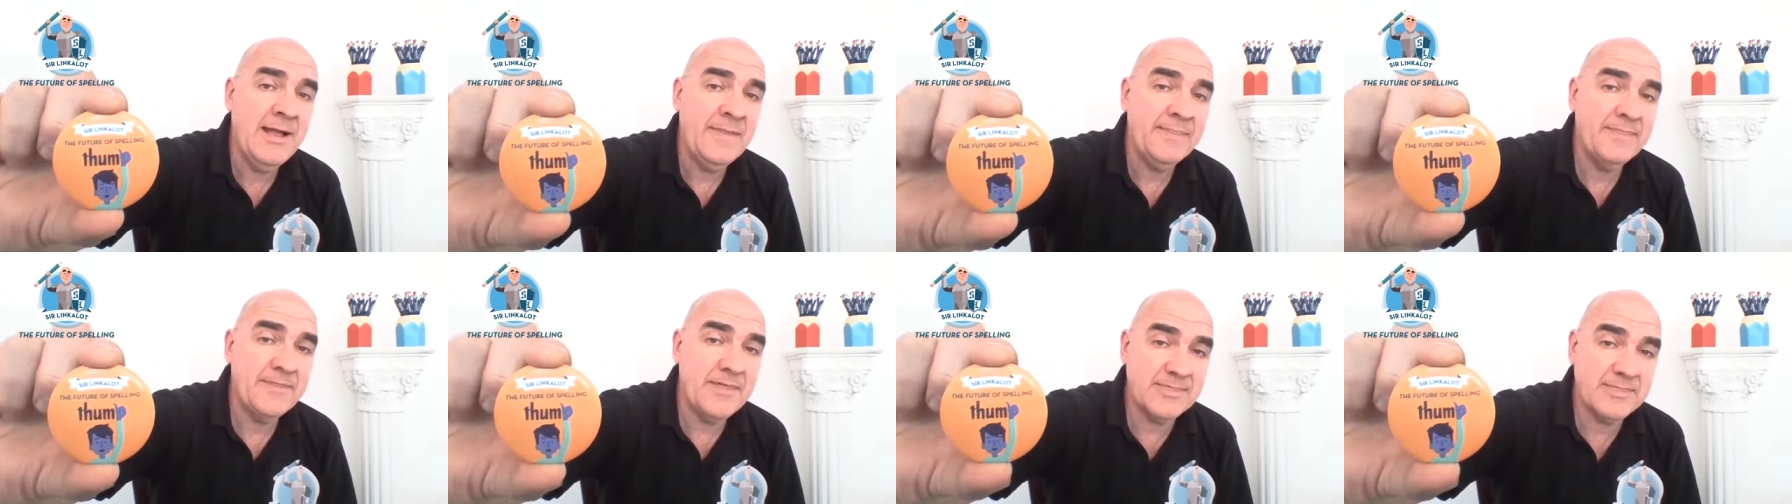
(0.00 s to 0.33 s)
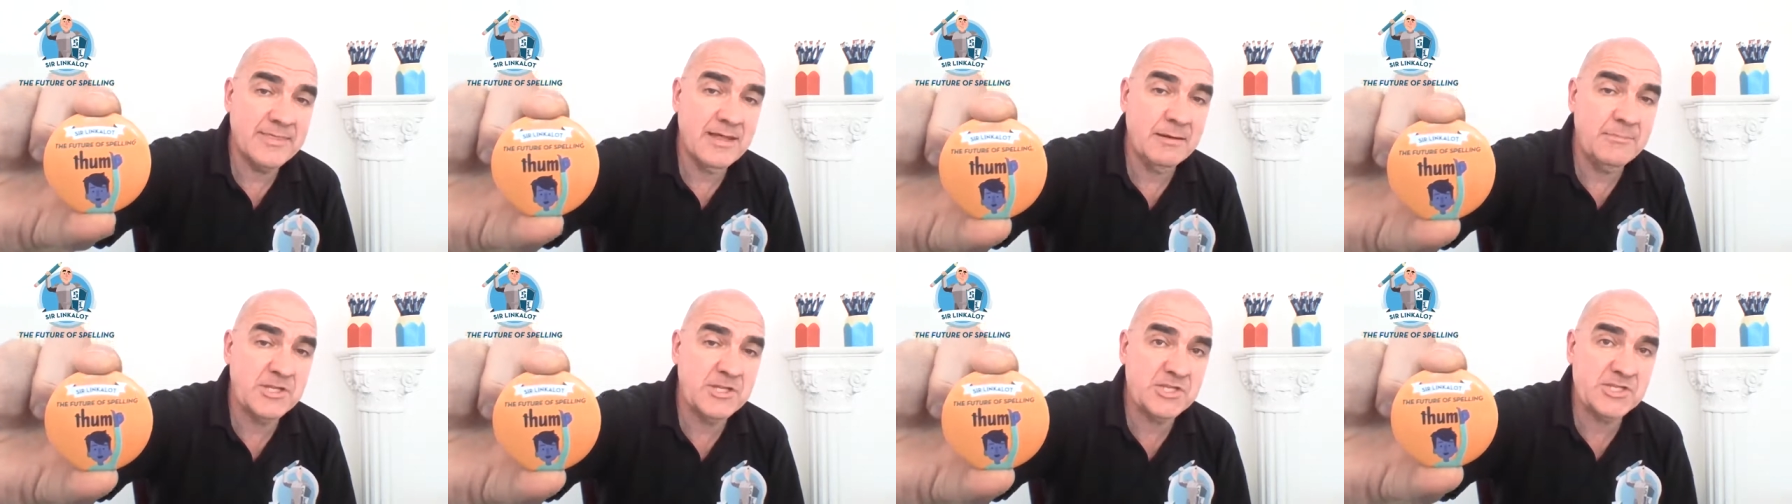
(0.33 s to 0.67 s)
The
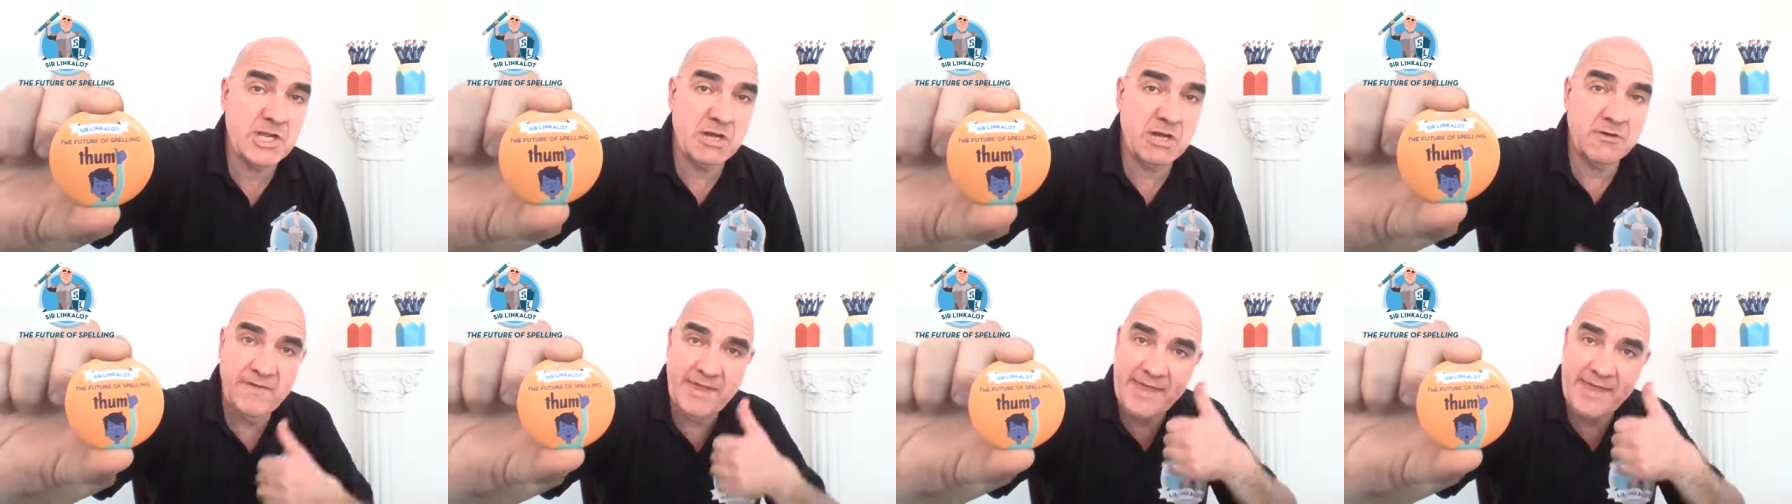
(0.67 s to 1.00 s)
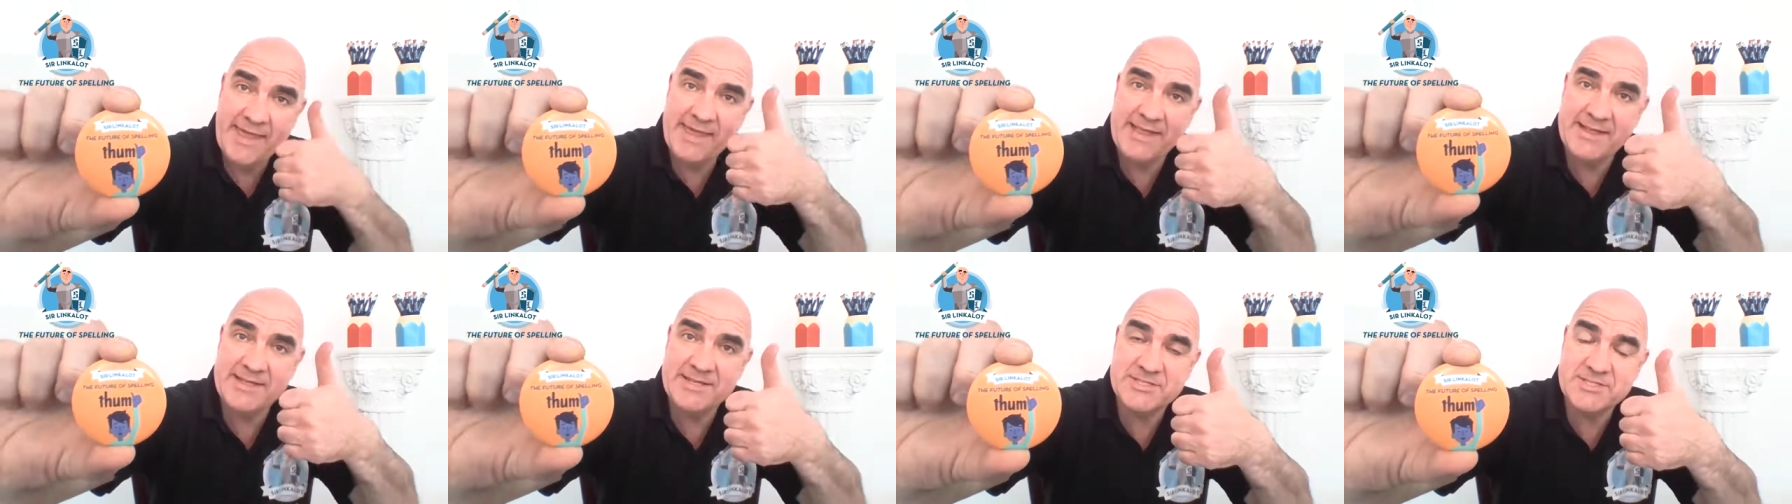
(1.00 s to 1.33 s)
thumb itself
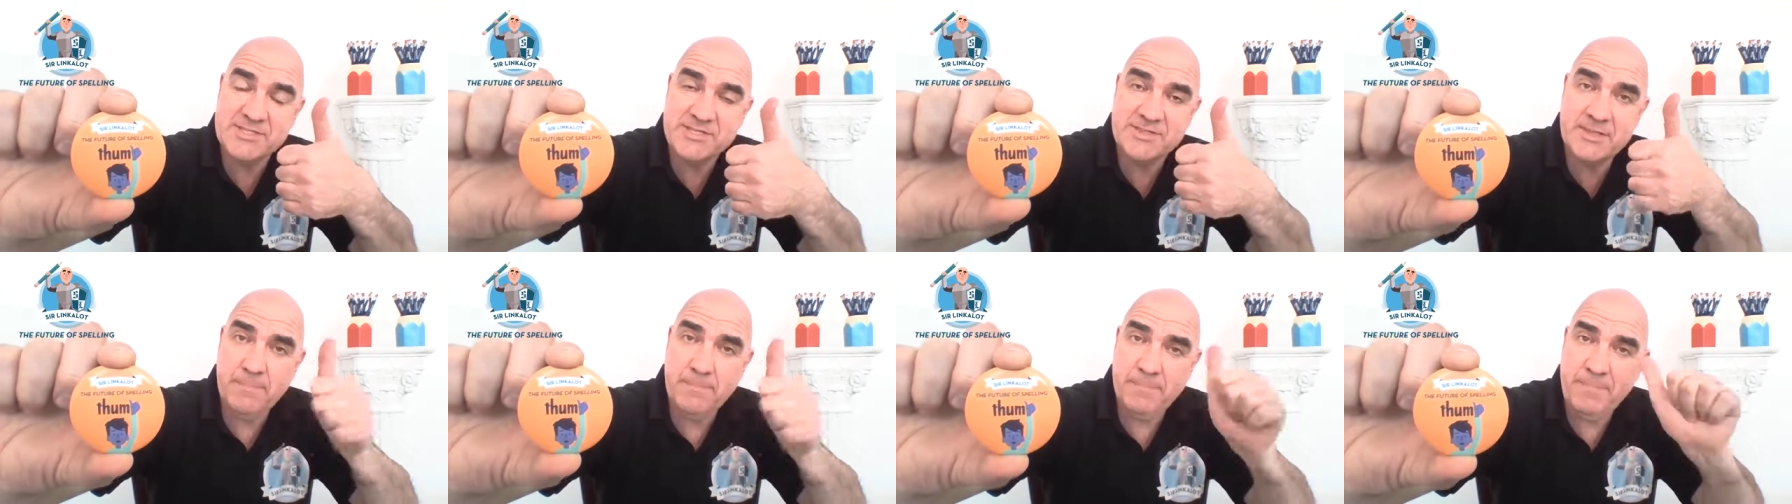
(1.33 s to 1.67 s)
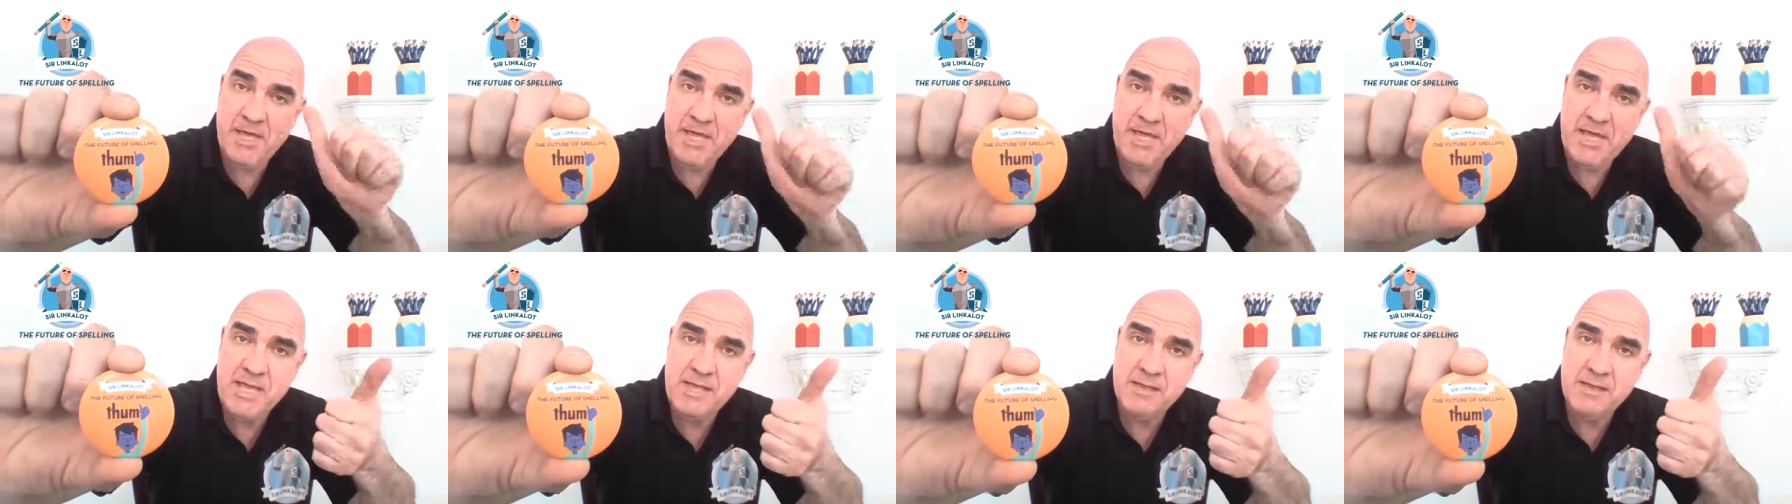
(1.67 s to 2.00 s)
is the
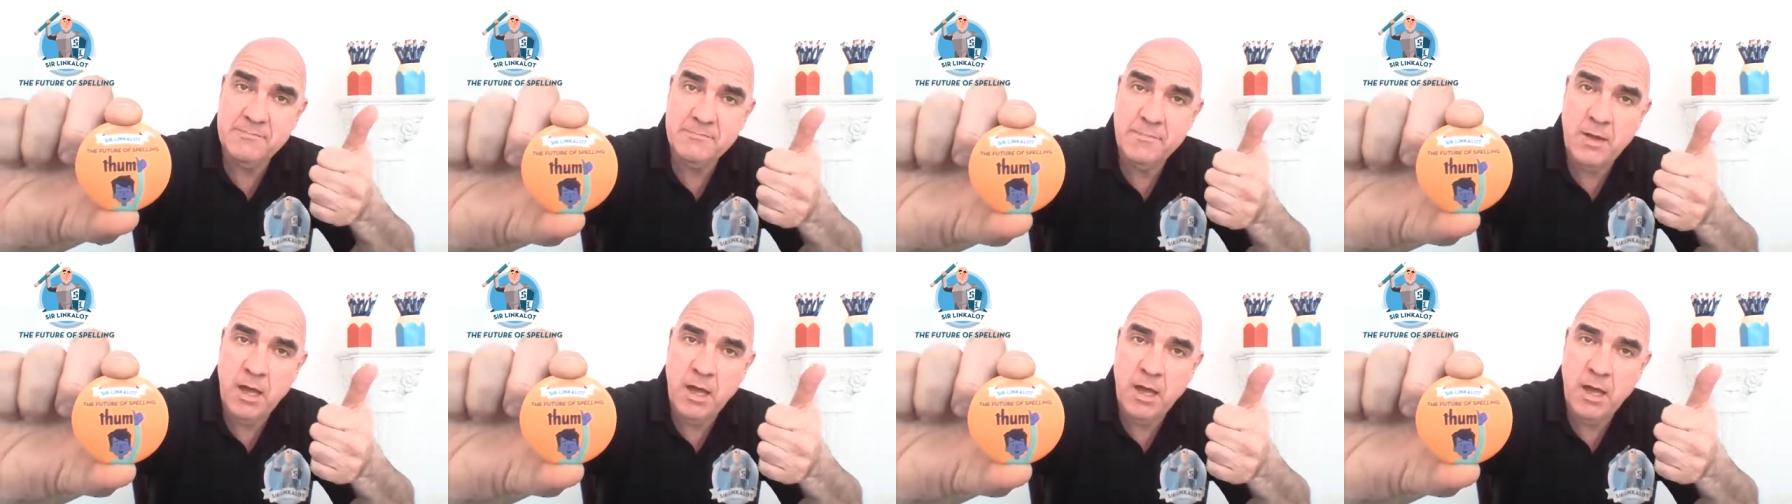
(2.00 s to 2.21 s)
B.